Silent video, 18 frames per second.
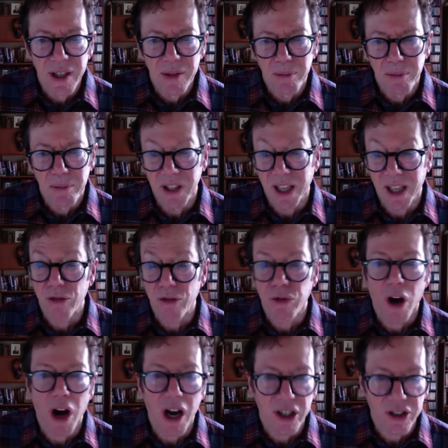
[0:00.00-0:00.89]
like
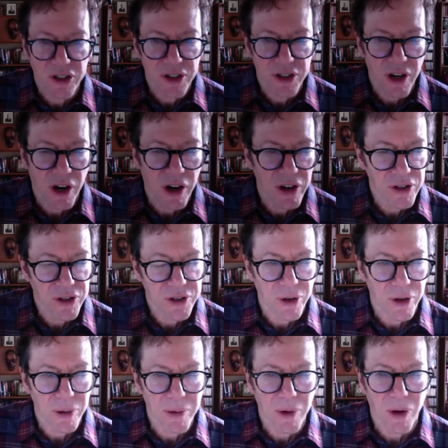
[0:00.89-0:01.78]
rock stars
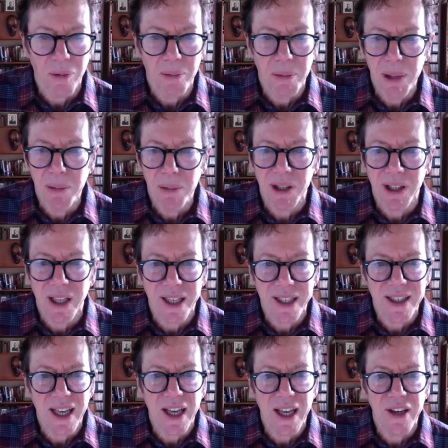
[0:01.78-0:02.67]
or or people
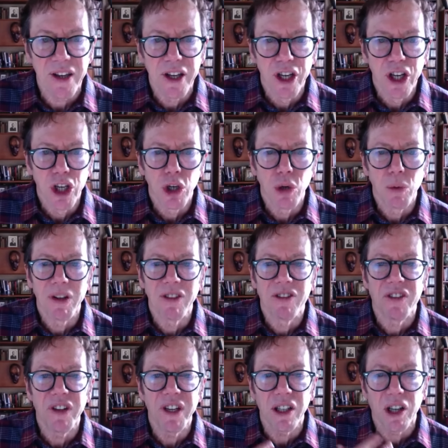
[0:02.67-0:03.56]
like that, who we
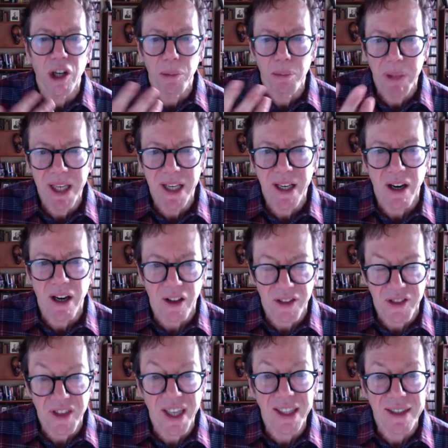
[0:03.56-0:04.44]
feel are being
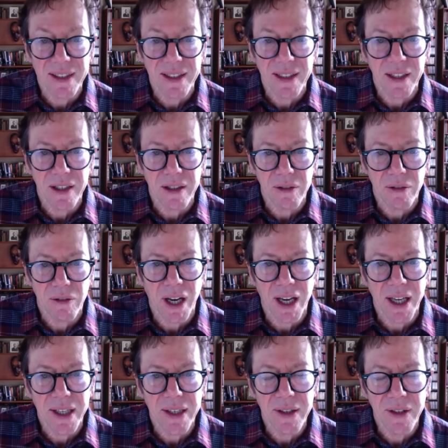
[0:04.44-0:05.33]
authentic,
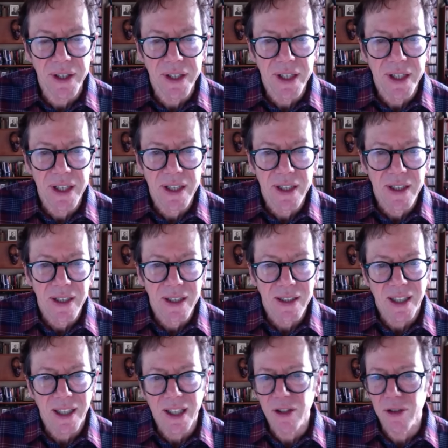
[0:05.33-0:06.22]
right?
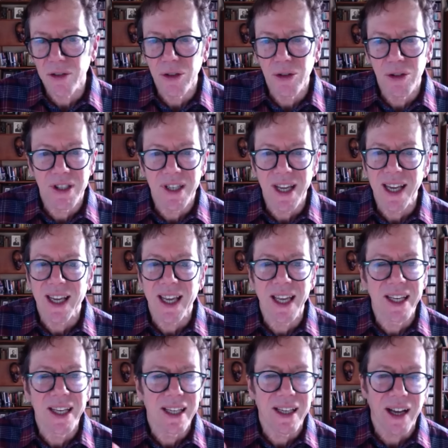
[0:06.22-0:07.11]
Like you you take
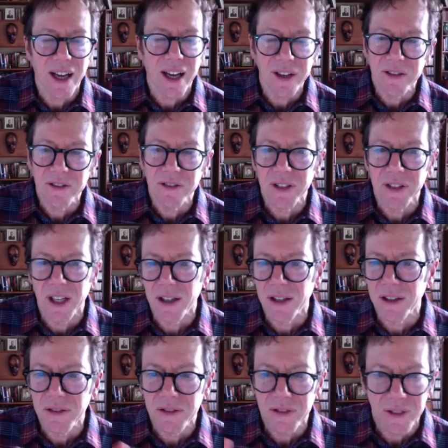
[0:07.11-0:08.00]
any kind of
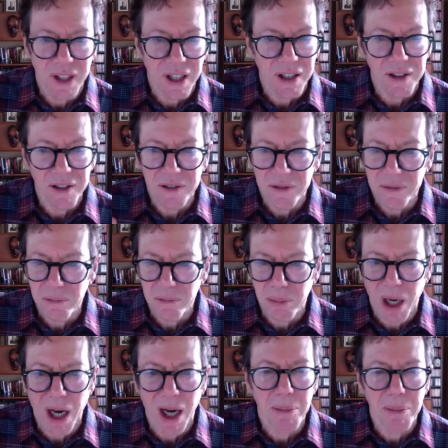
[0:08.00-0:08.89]
of of
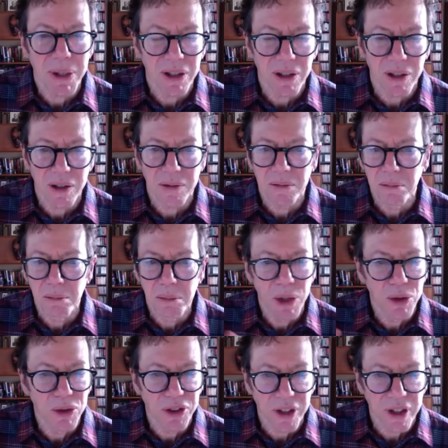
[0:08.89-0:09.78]
popular
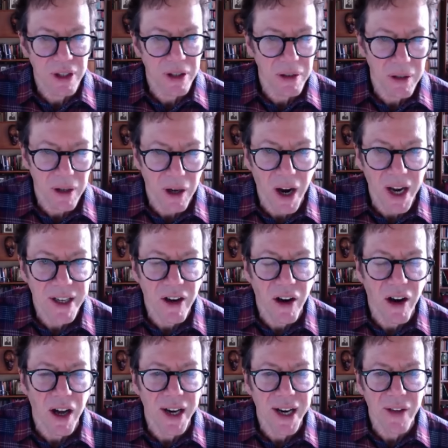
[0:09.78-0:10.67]
music
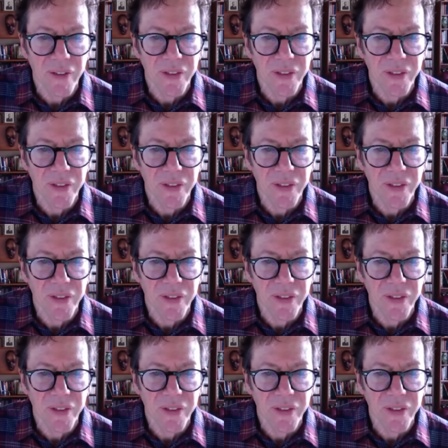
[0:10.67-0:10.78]
icon out